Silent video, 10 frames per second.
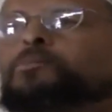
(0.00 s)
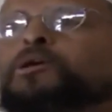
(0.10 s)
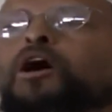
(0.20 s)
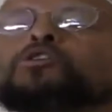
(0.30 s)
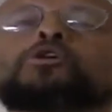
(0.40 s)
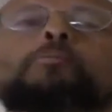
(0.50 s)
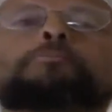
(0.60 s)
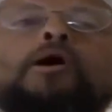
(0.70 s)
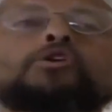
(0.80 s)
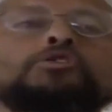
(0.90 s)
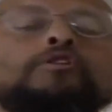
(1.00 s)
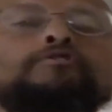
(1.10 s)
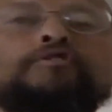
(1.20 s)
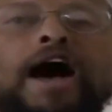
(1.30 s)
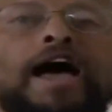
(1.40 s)
Because a
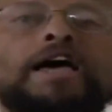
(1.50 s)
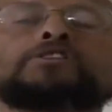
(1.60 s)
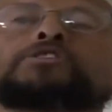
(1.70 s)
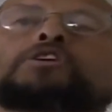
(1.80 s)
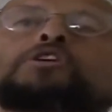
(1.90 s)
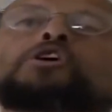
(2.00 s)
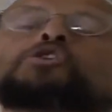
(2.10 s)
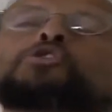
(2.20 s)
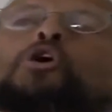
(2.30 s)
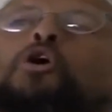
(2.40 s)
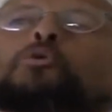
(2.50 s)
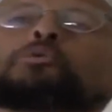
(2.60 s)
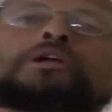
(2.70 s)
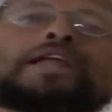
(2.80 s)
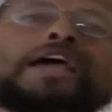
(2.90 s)
person finds in his or her
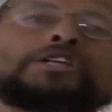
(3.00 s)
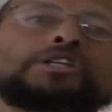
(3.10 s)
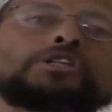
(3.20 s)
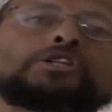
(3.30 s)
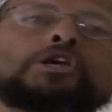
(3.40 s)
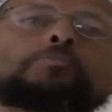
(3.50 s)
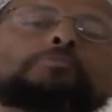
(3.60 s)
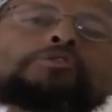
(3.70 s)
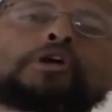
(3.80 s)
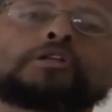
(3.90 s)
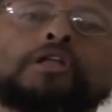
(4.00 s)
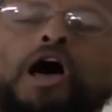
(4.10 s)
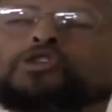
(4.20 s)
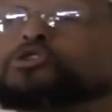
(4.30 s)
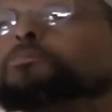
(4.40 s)
relationship with
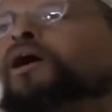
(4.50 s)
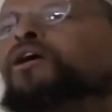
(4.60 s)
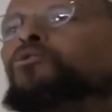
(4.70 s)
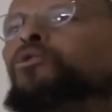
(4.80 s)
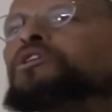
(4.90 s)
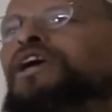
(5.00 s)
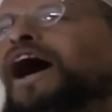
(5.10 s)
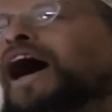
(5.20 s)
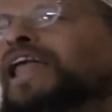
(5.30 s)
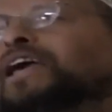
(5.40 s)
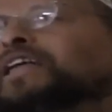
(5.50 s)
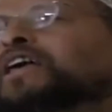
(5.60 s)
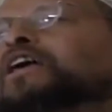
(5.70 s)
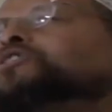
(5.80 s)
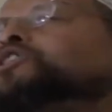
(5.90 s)
Allah subhanahu wa ta'ala
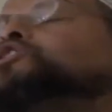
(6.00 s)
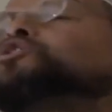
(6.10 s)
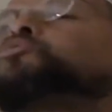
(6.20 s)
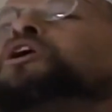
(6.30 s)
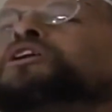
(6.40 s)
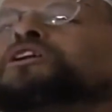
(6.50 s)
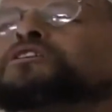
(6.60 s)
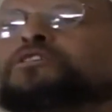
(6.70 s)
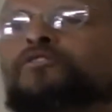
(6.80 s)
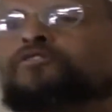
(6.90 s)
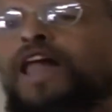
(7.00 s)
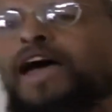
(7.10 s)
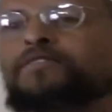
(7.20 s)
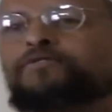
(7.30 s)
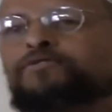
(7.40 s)
the sweetness of
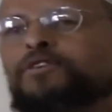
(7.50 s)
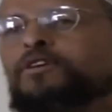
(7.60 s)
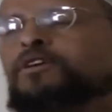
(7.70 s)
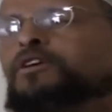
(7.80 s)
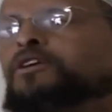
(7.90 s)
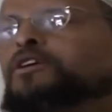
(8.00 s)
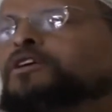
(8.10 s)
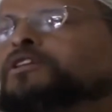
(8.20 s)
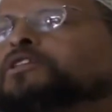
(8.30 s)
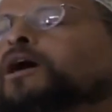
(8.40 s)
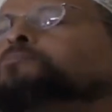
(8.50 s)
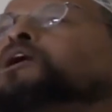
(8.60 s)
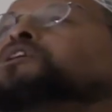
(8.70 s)
life that